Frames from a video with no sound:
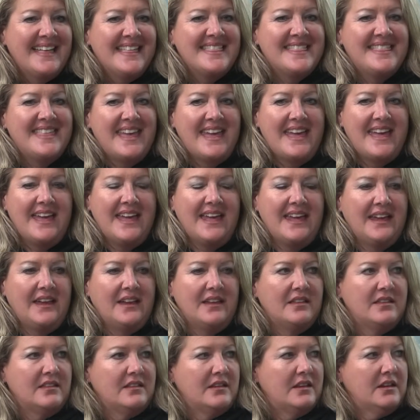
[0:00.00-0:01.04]

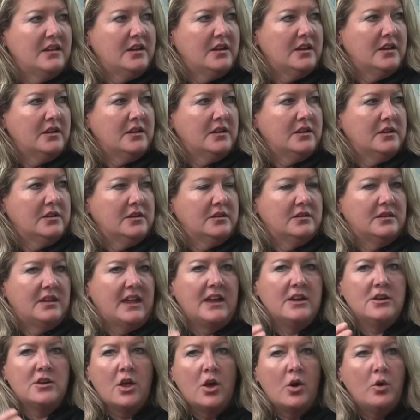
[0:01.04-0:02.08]

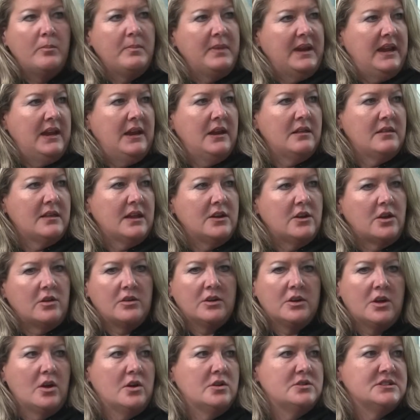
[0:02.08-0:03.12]
They know me, they know
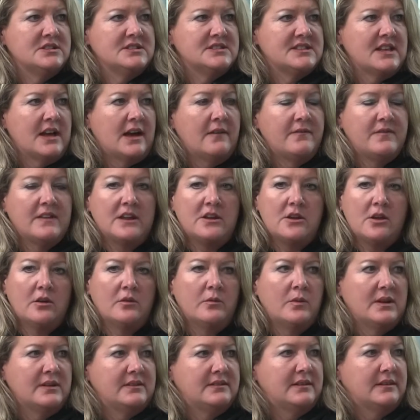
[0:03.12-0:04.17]
the coaching staff, they
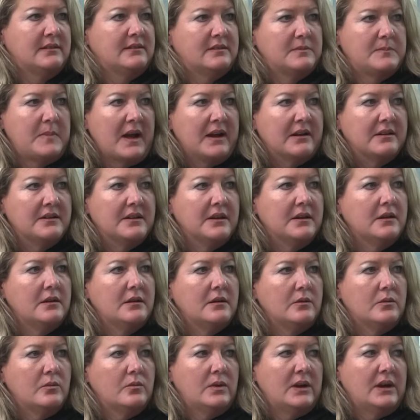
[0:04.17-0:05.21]
know what's
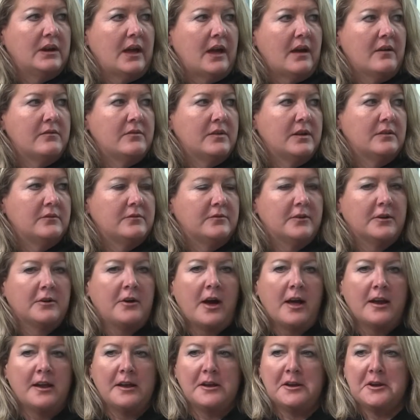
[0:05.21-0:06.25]
expected. We haven't
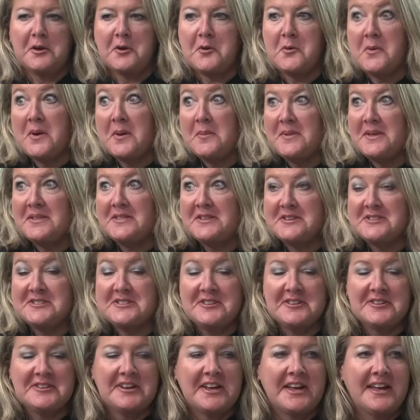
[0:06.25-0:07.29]
forgot any equipment
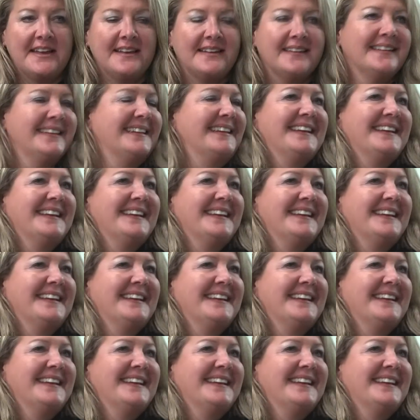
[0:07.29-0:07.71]
this year yet.